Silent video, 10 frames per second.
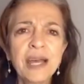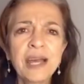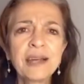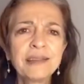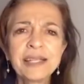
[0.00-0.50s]

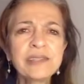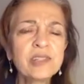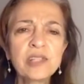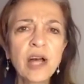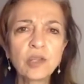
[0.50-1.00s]
And this
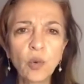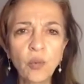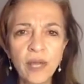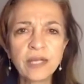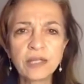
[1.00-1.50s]
is not the
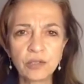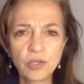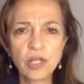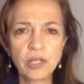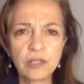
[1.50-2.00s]
way
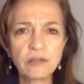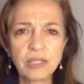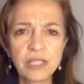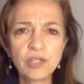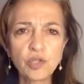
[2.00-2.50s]
it
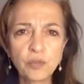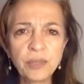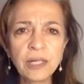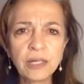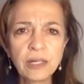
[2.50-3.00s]
needs to
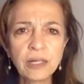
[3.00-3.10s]
be.